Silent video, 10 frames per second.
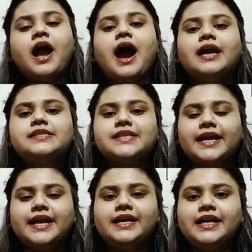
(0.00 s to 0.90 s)
Our
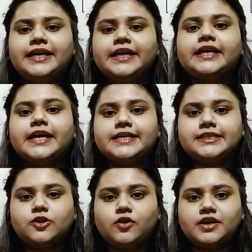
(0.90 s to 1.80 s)
second leading case
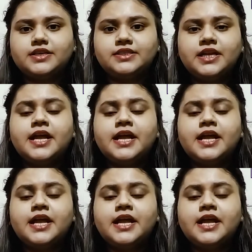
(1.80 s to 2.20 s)
law is